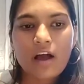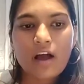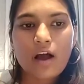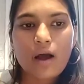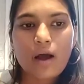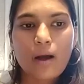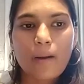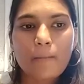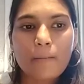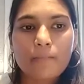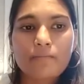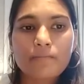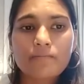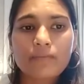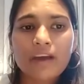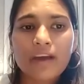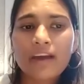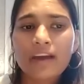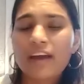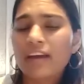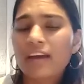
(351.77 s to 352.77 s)
Um,
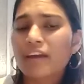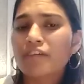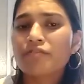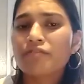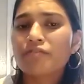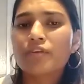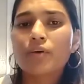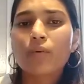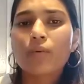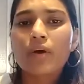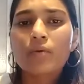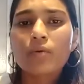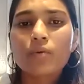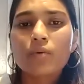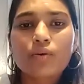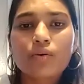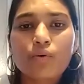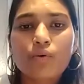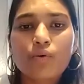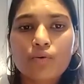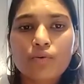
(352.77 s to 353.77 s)
again, everywhere we
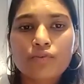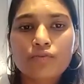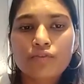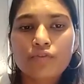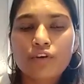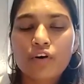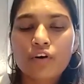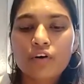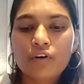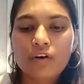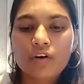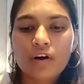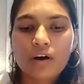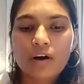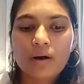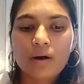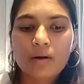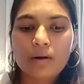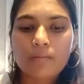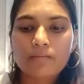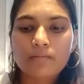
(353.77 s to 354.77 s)
go for
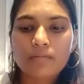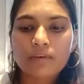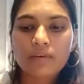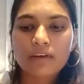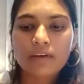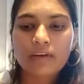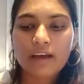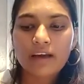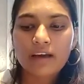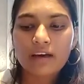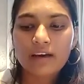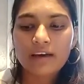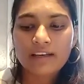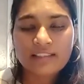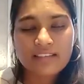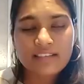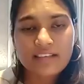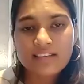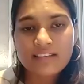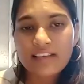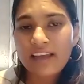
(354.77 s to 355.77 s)
um, uh,
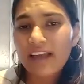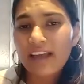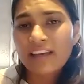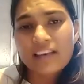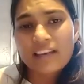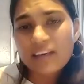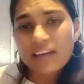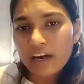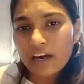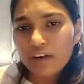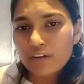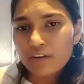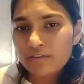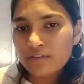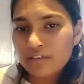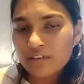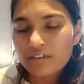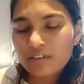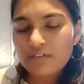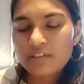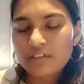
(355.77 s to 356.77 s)
accessing any kind of
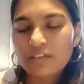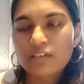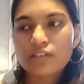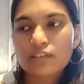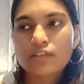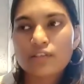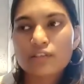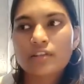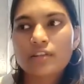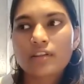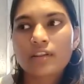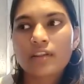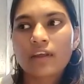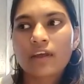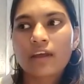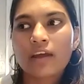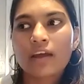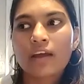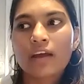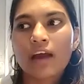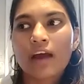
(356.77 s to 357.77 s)
services,
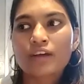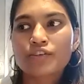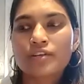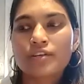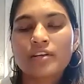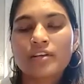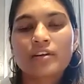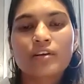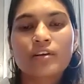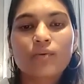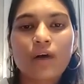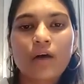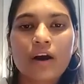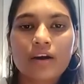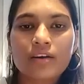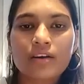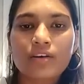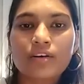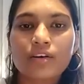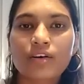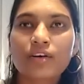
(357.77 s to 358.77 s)
they actually
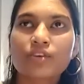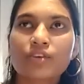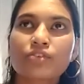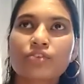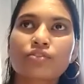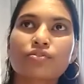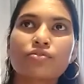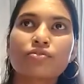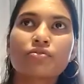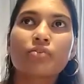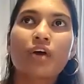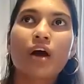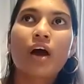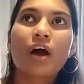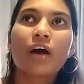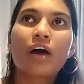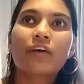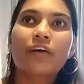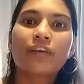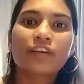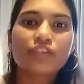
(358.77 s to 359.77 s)
require us to
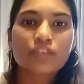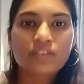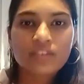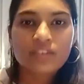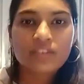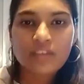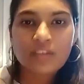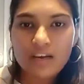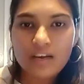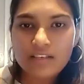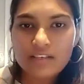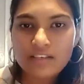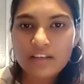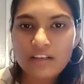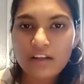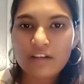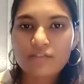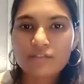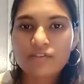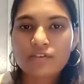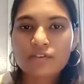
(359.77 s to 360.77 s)
register
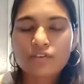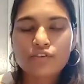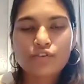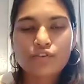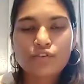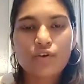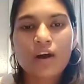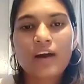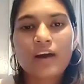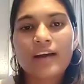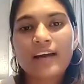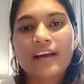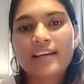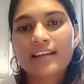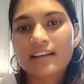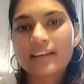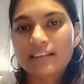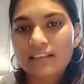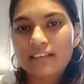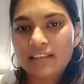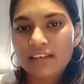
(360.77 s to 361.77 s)
ourselves, show our
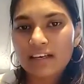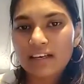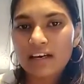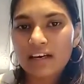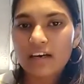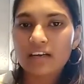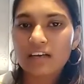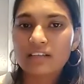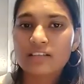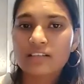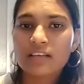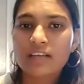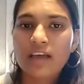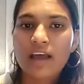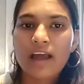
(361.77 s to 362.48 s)
identity cards,